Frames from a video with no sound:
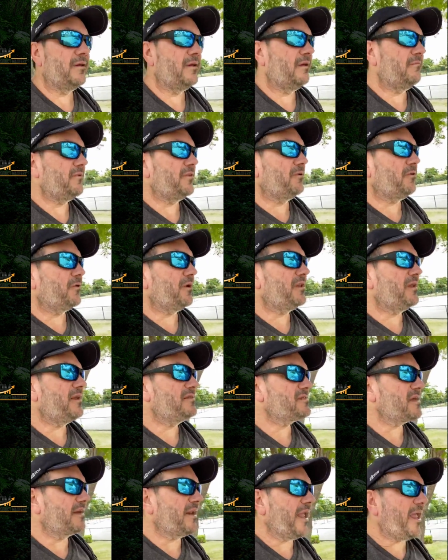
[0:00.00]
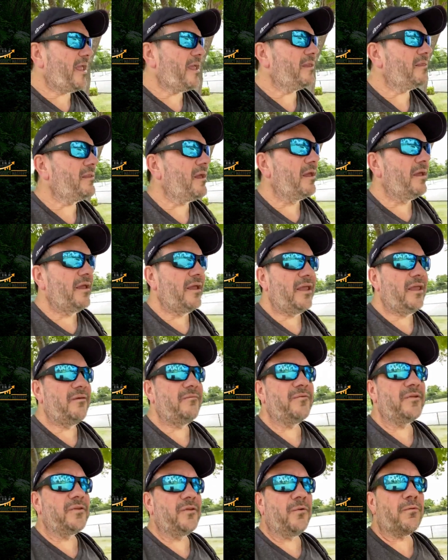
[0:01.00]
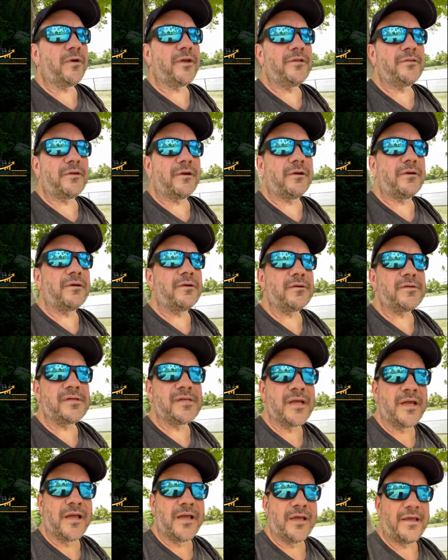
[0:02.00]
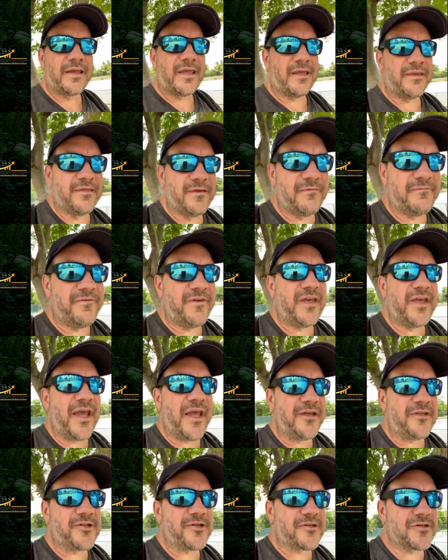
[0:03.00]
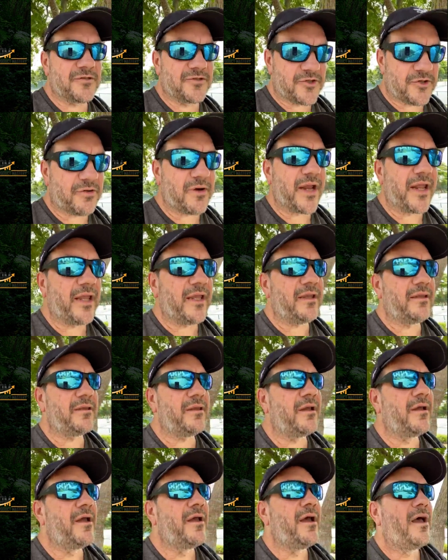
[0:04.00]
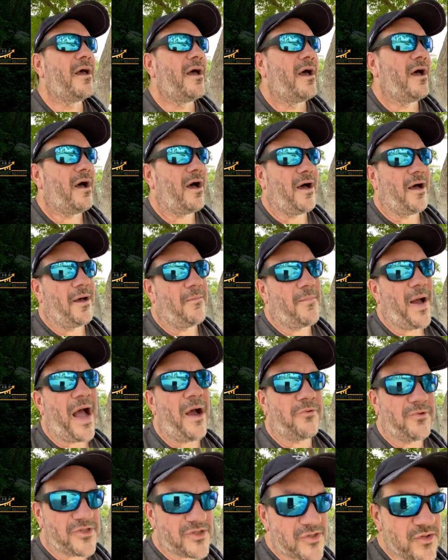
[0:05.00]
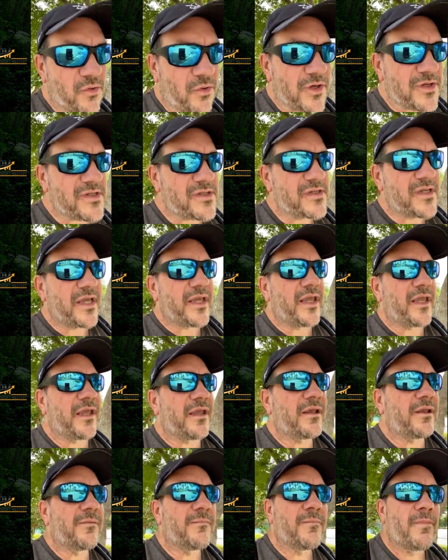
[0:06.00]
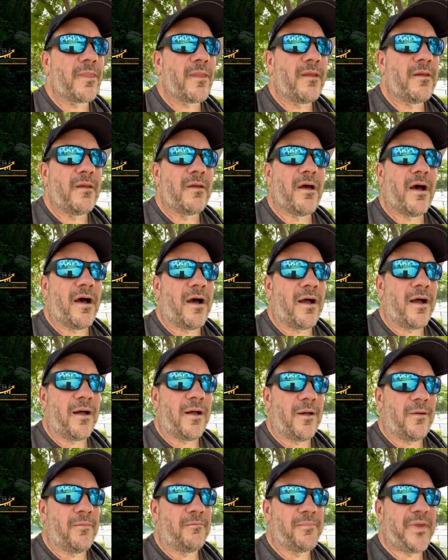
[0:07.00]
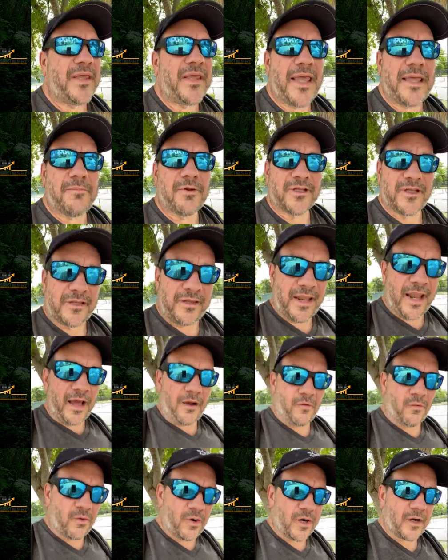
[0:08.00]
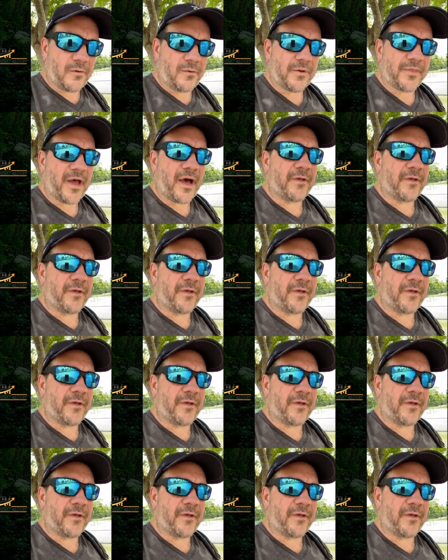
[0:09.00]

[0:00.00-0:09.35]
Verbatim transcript: Inventory days on hand, inventory turns, getting the VH trained, outsourcing, being able to network with